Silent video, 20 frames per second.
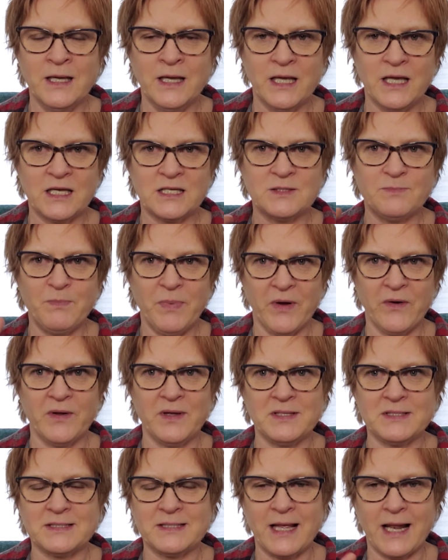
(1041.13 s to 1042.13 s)

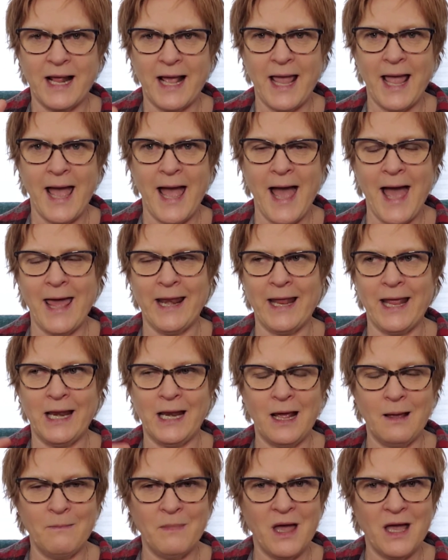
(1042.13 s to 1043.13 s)
experience that I had,
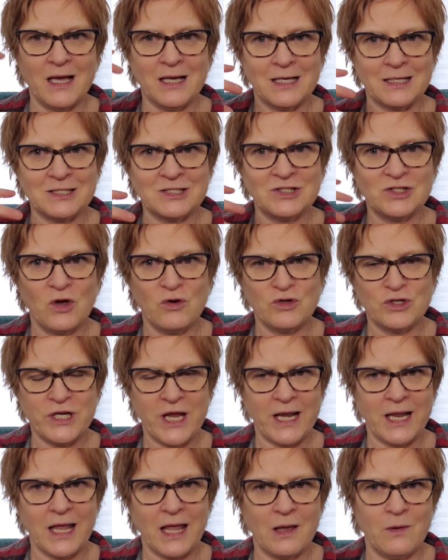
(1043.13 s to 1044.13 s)
and I'm
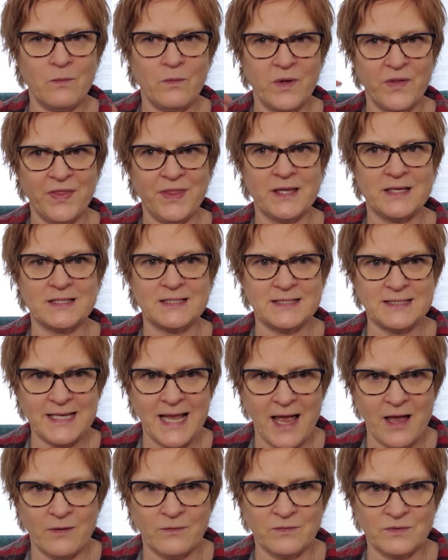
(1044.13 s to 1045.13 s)
associating it with this
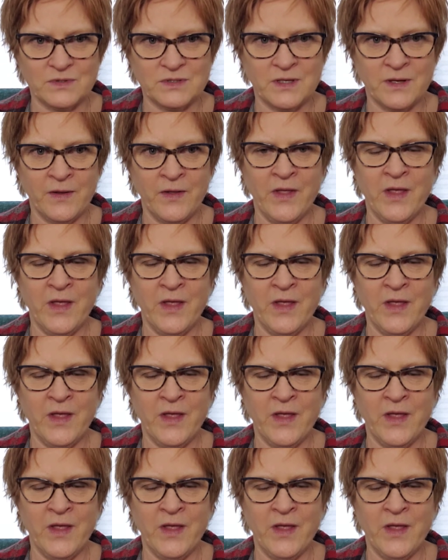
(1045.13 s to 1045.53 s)
sound.